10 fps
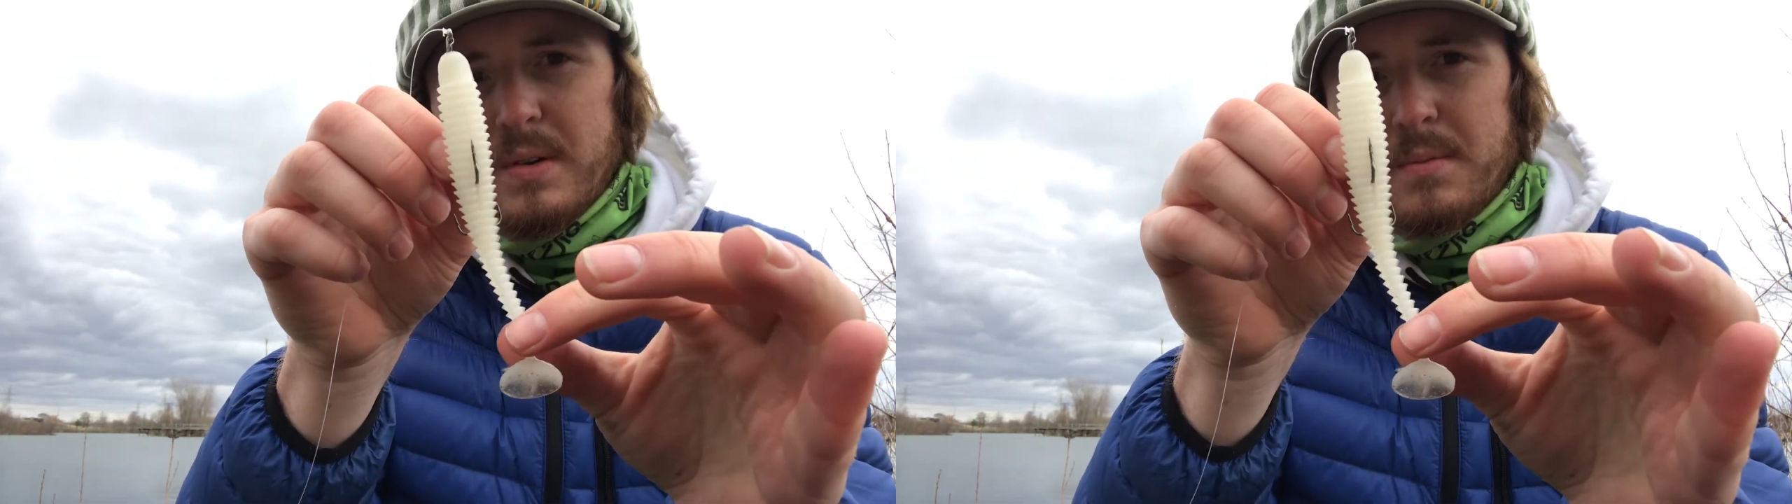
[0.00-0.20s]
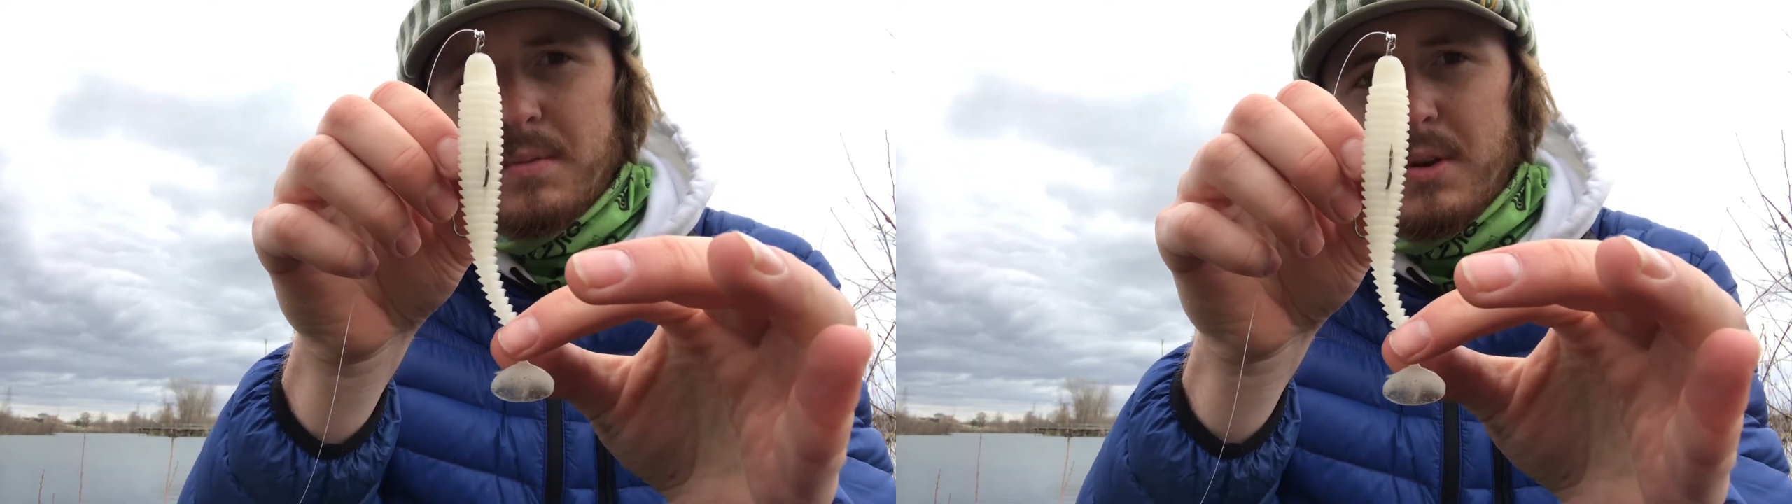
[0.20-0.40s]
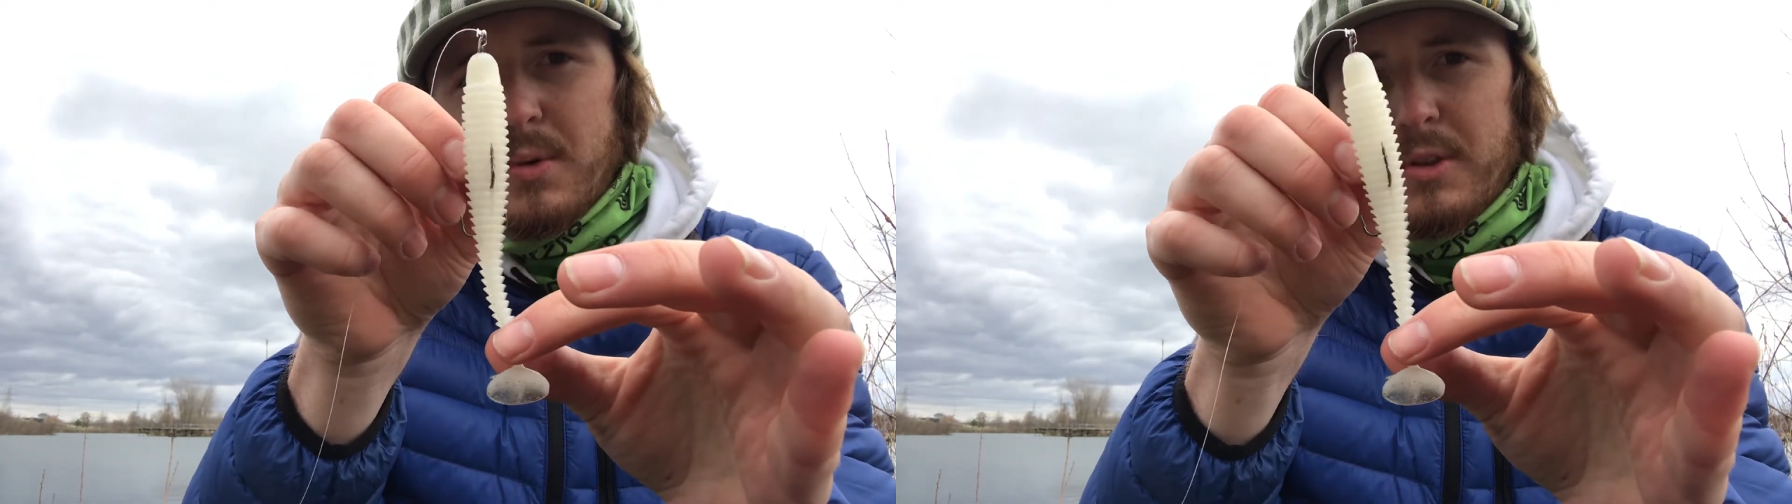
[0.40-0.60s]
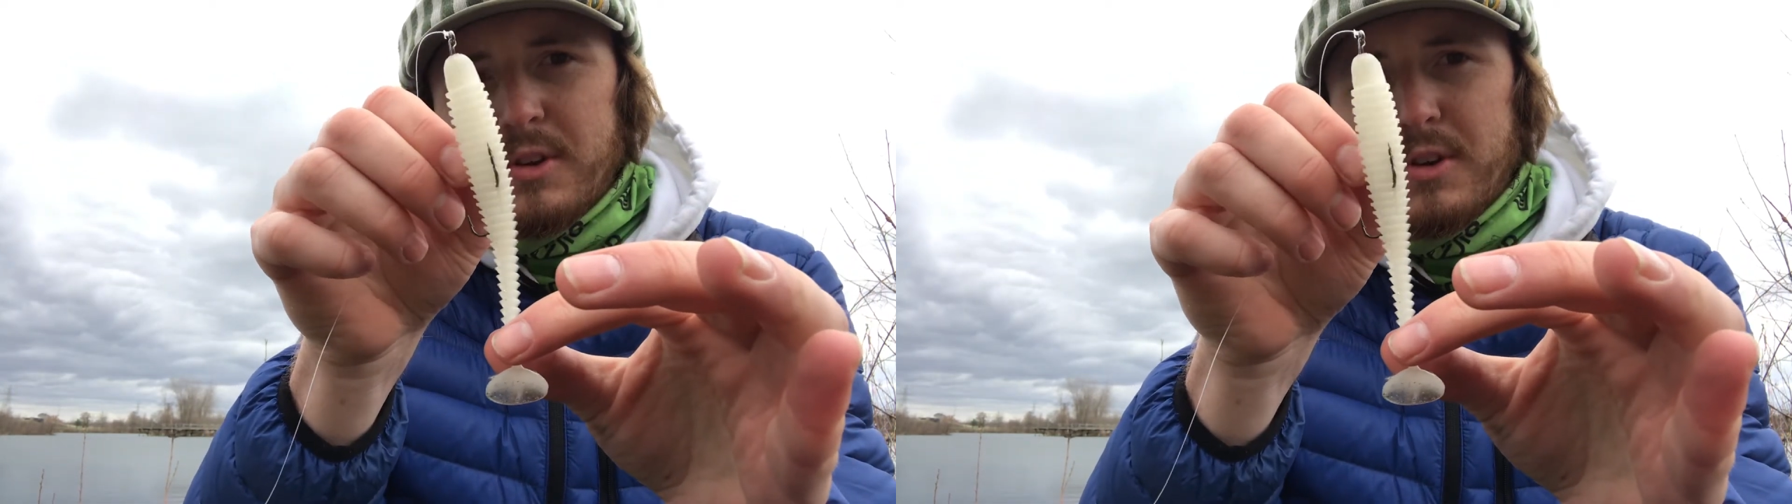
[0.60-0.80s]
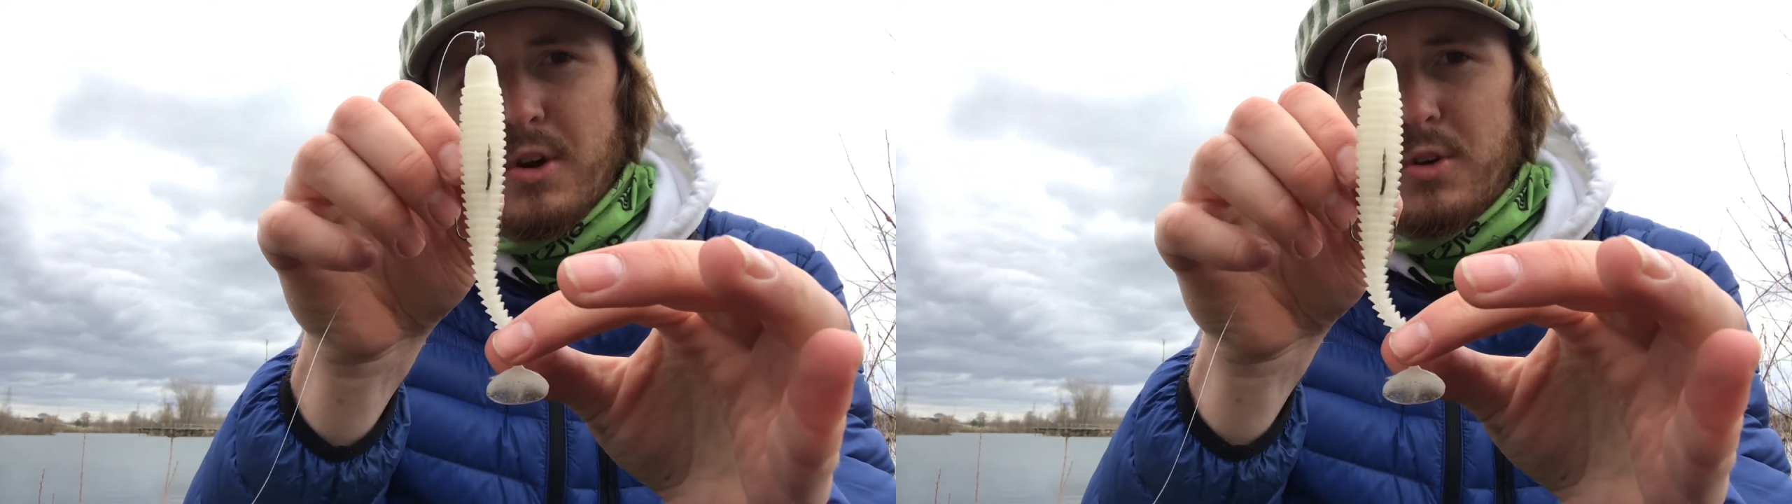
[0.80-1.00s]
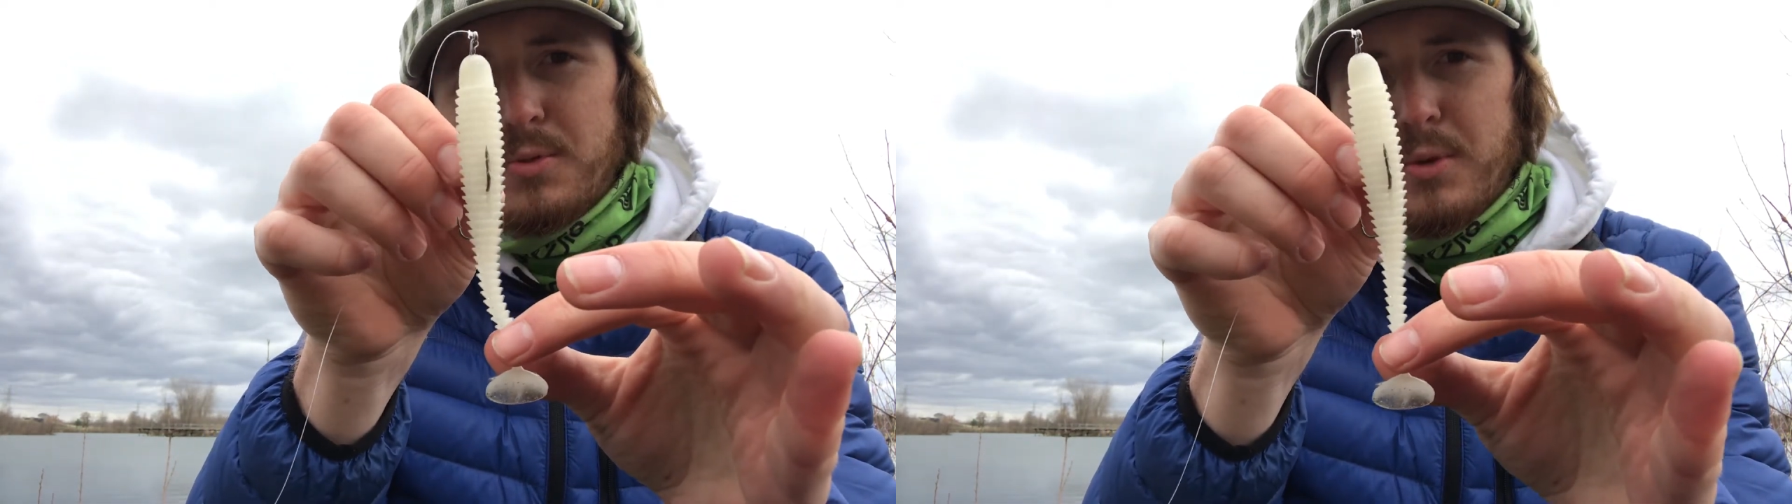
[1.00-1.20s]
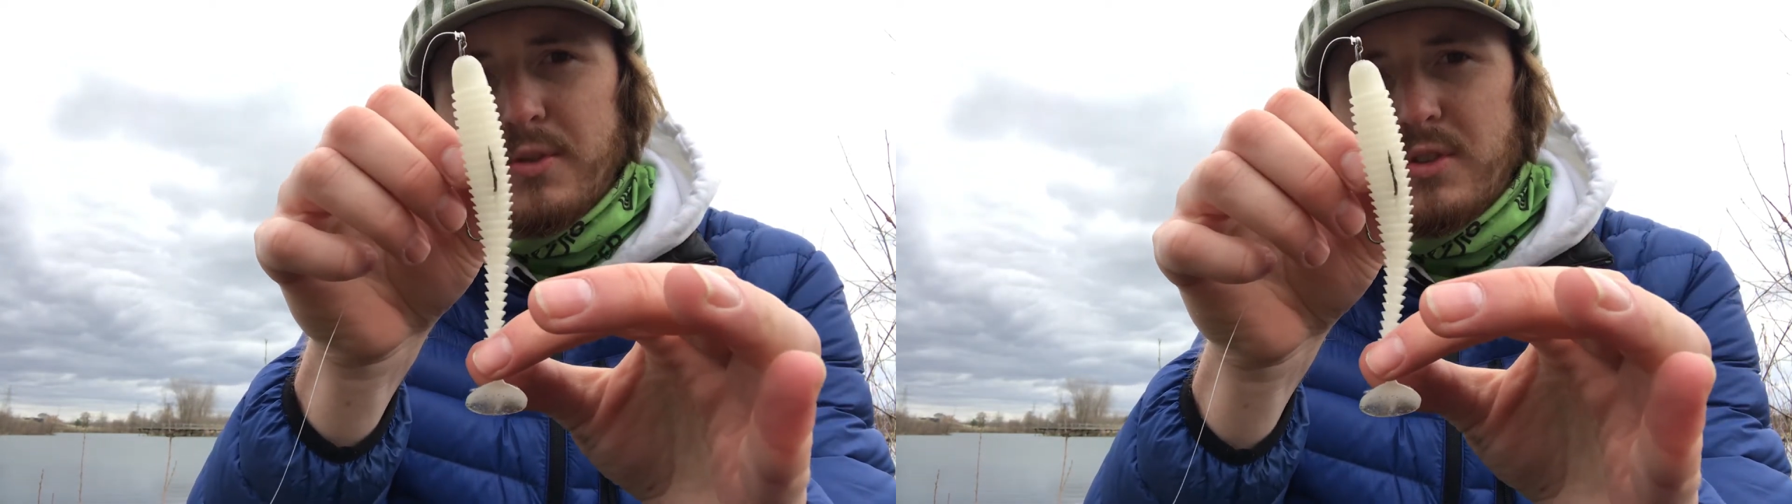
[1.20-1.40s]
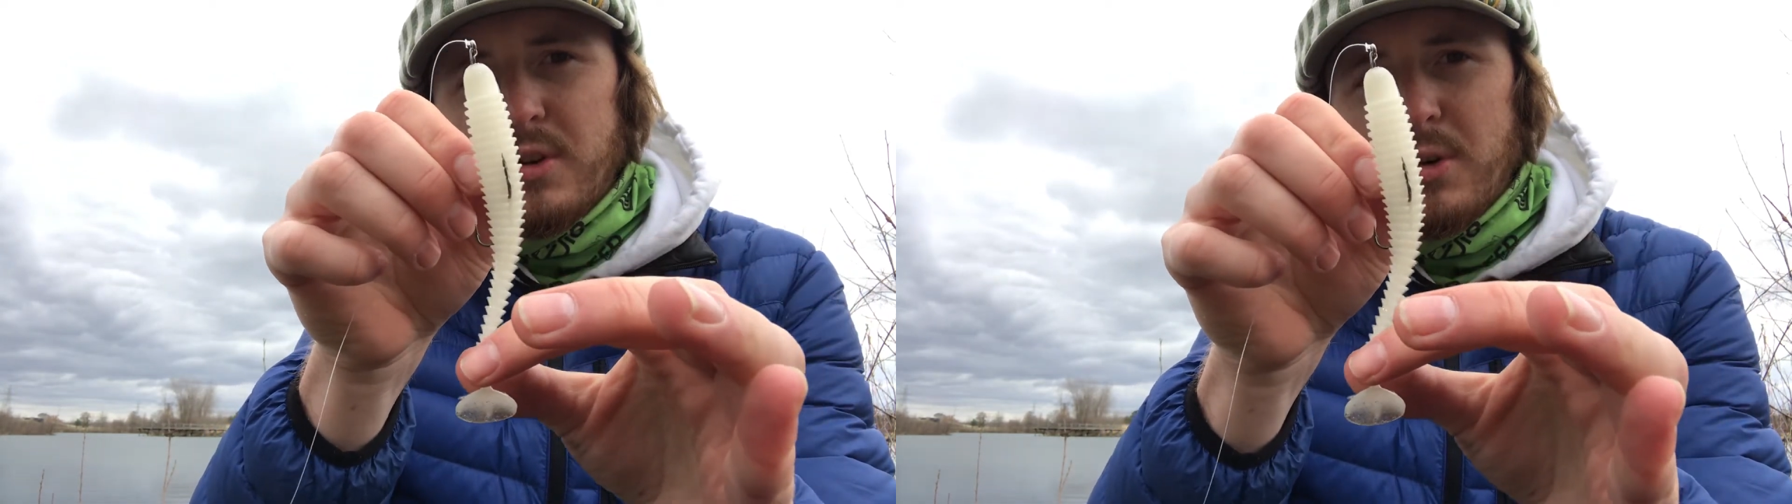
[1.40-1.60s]
but you want the nose moving
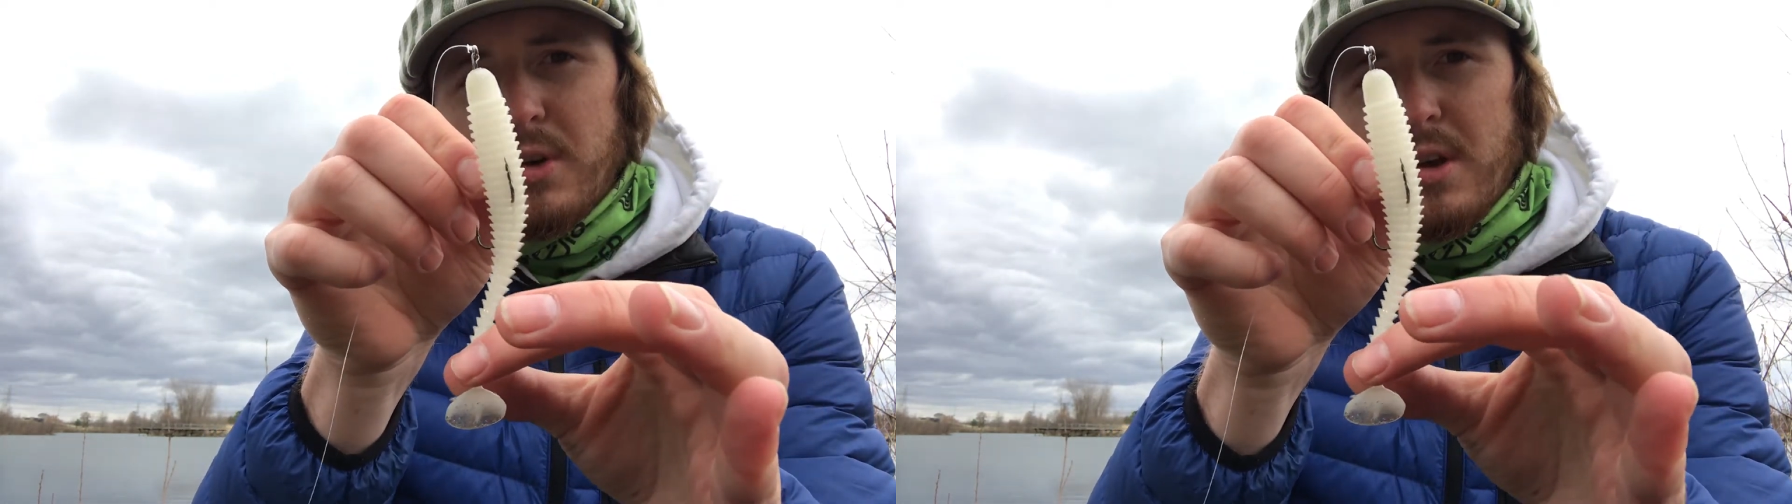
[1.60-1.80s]
too.